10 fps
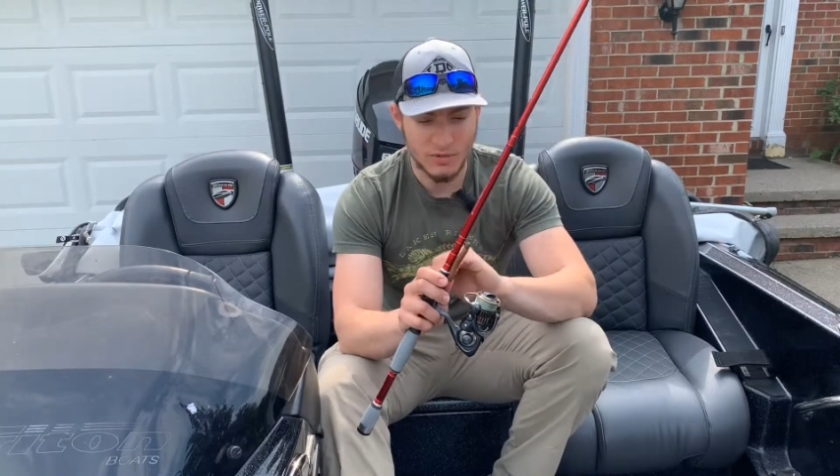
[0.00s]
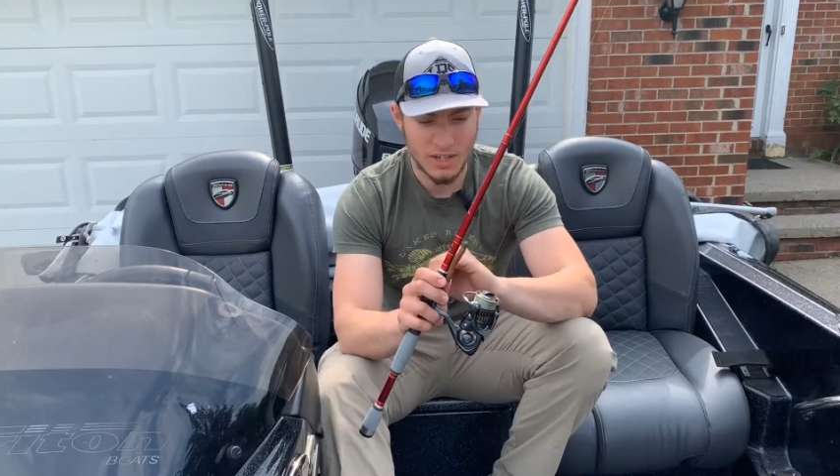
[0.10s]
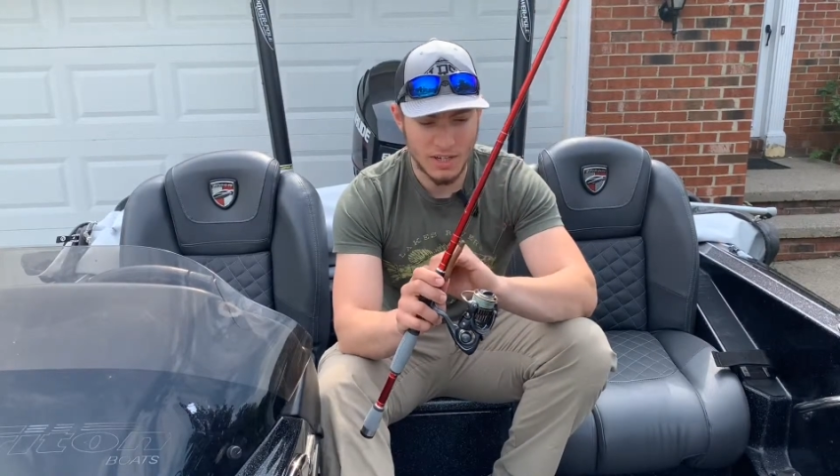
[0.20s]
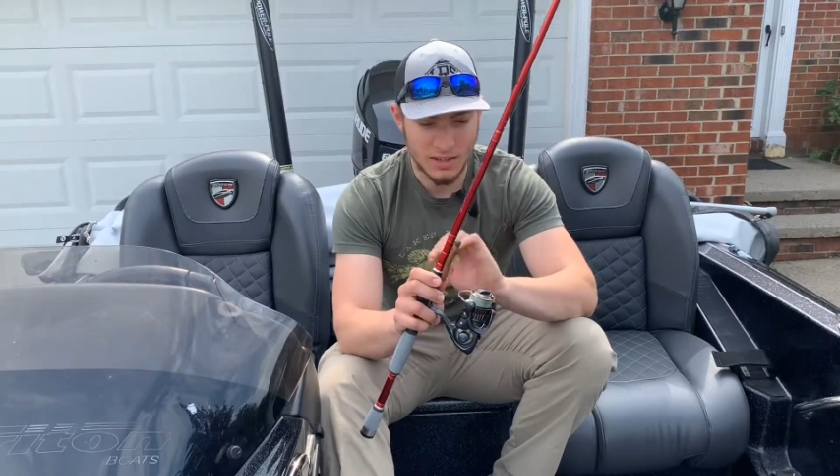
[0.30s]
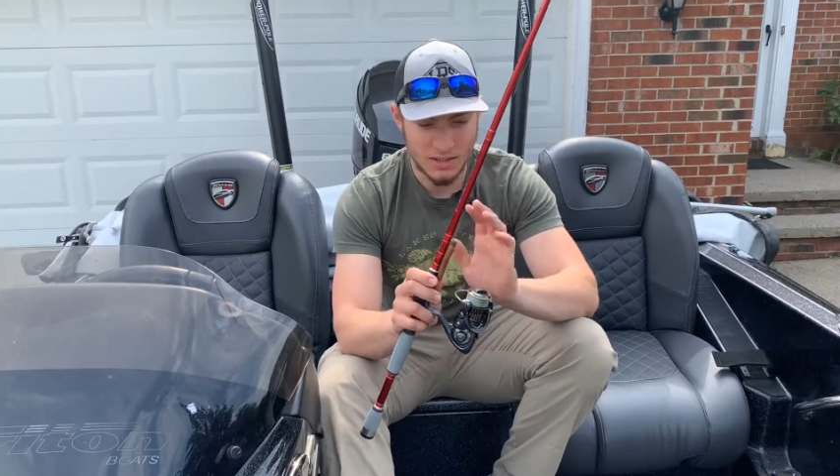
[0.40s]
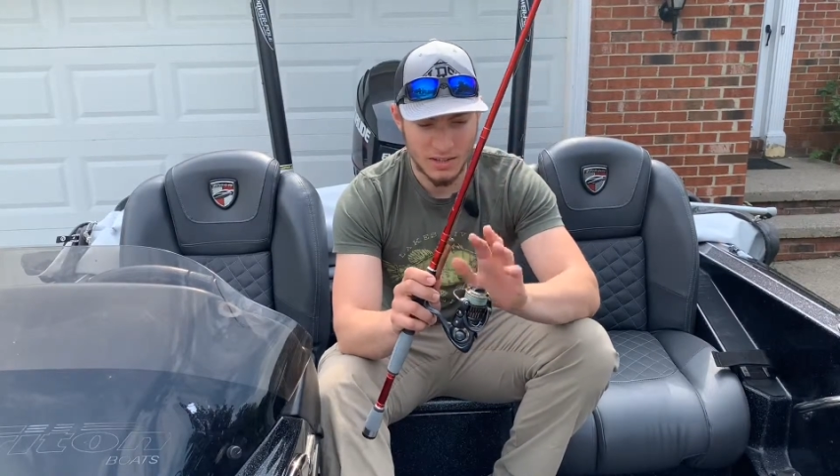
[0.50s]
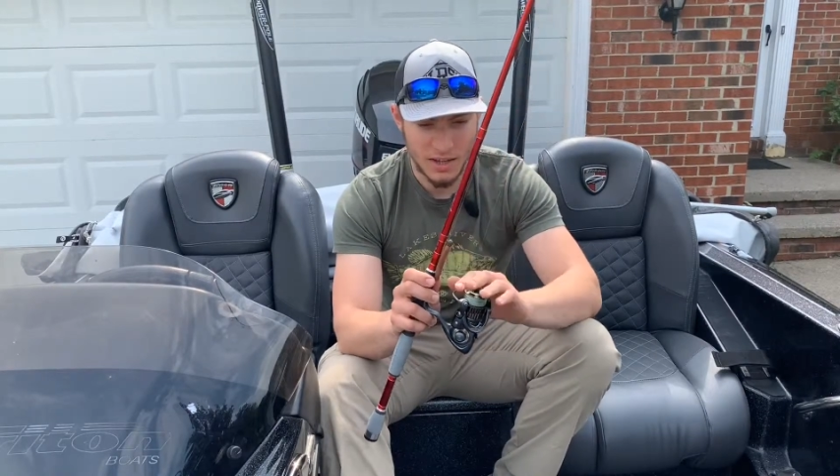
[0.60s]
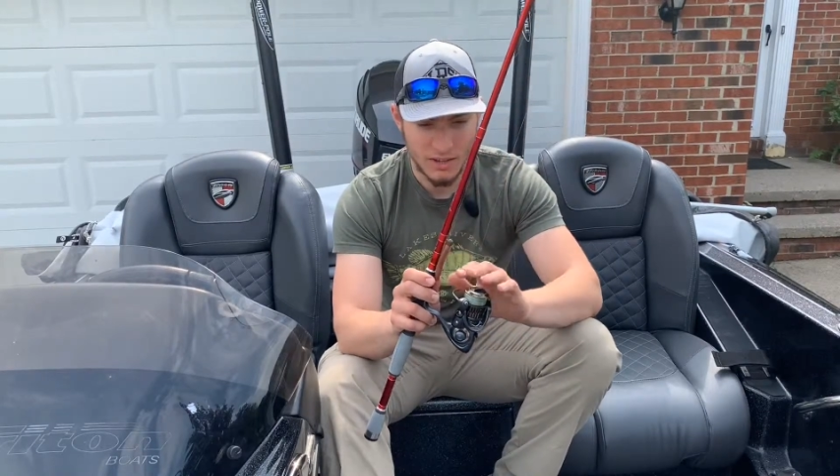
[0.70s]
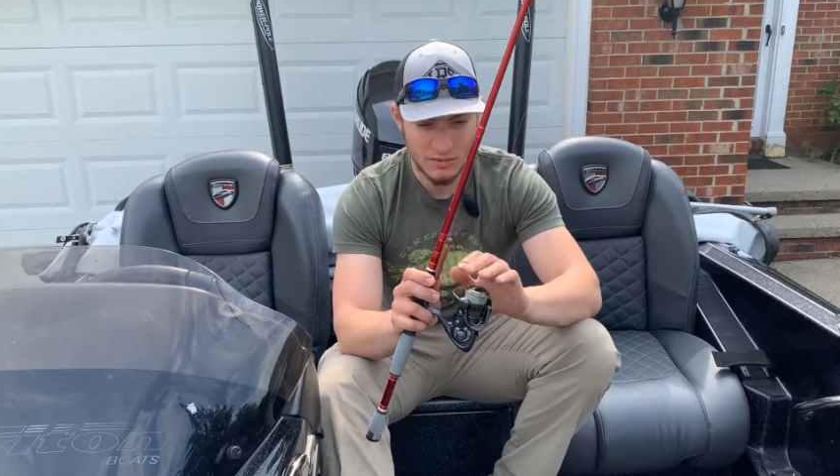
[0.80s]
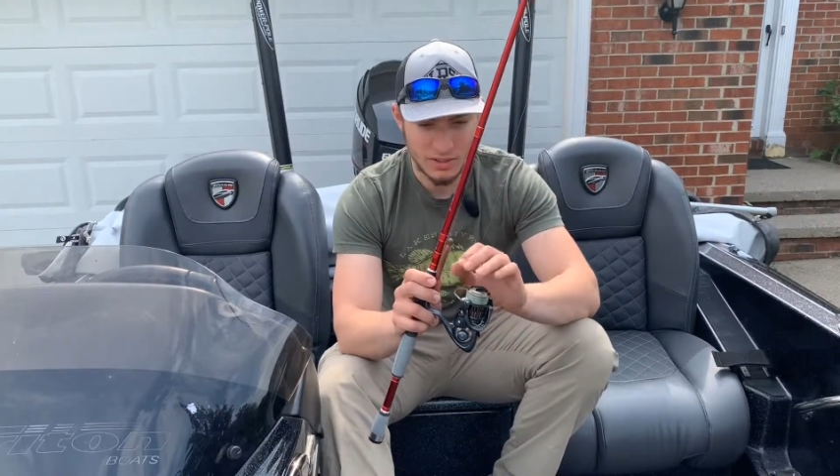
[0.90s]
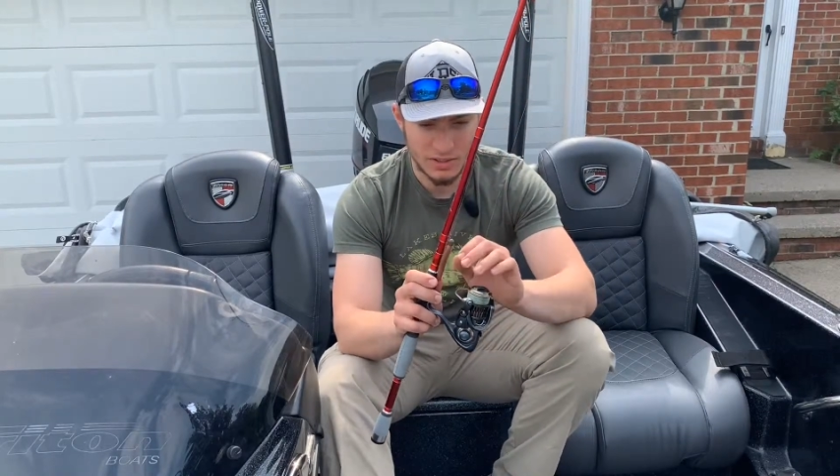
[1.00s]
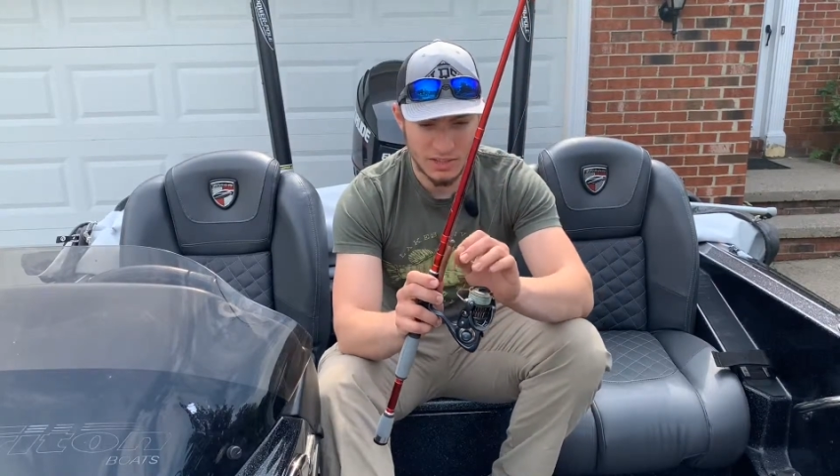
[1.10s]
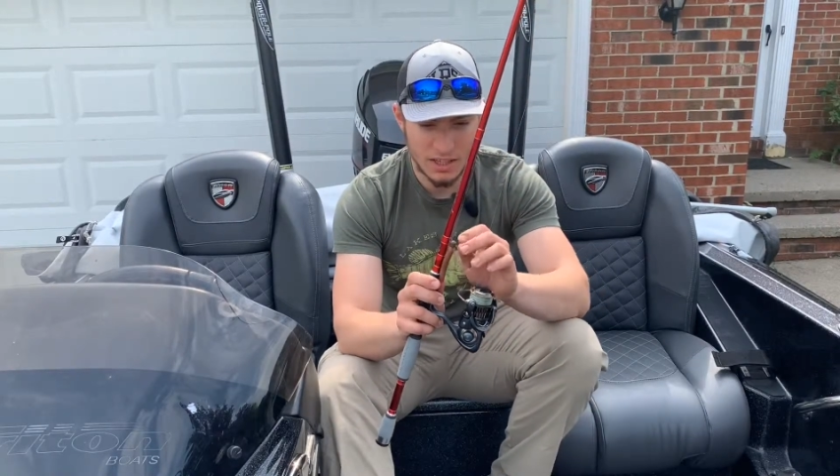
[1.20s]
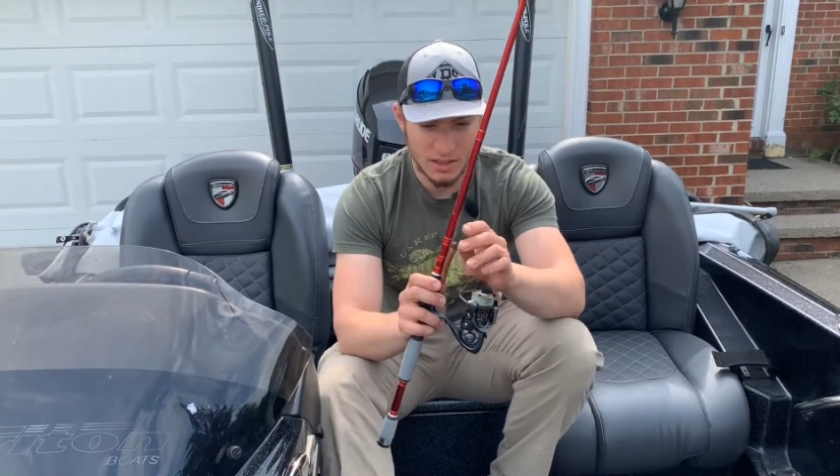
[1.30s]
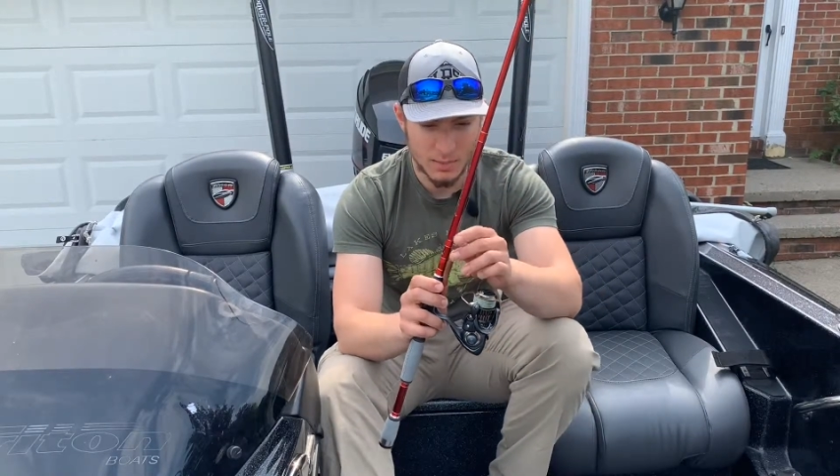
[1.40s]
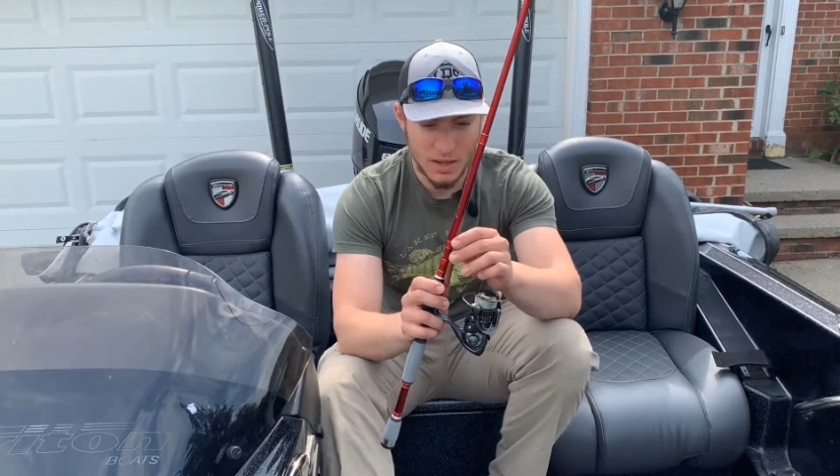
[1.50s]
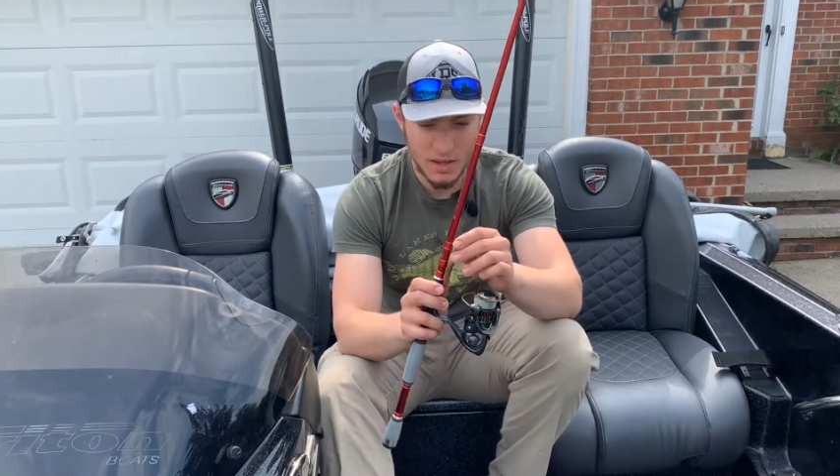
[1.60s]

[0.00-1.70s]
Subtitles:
rod and reel setup.